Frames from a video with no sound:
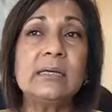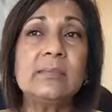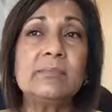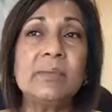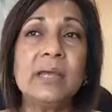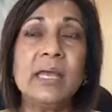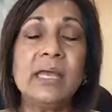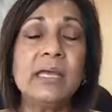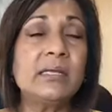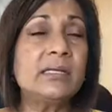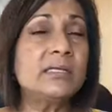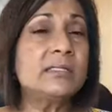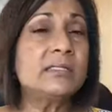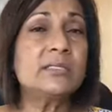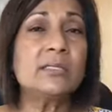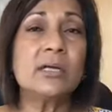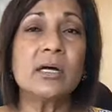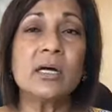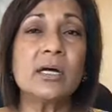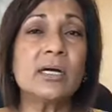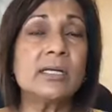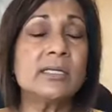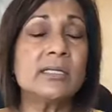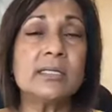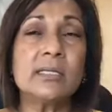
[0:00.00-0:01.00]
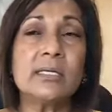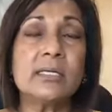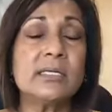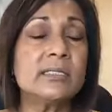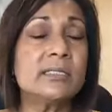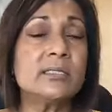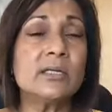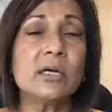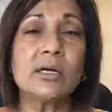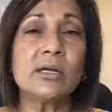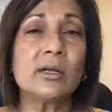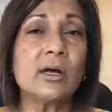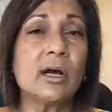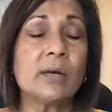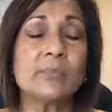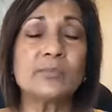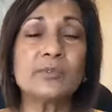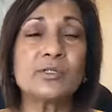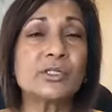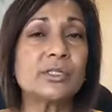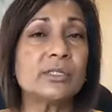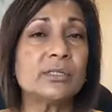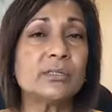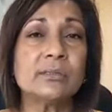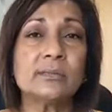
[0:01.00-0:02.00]
Pain is not
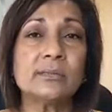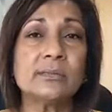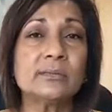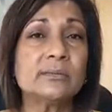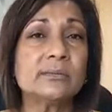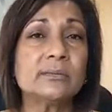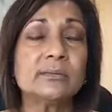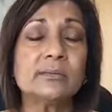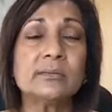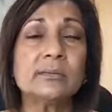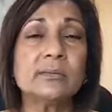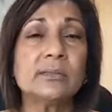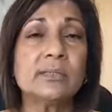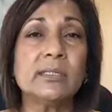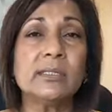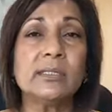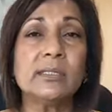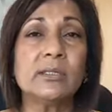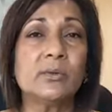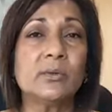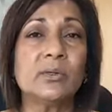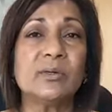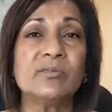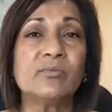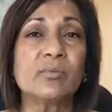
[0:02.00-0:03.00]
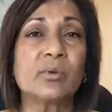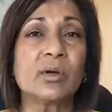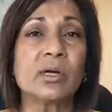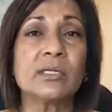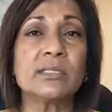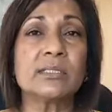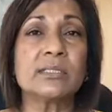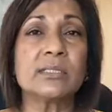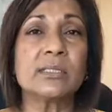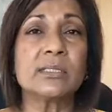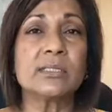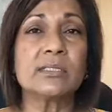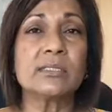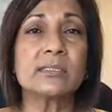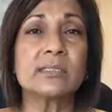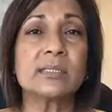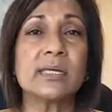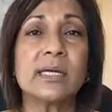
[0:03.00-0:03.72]
optional in the grief process.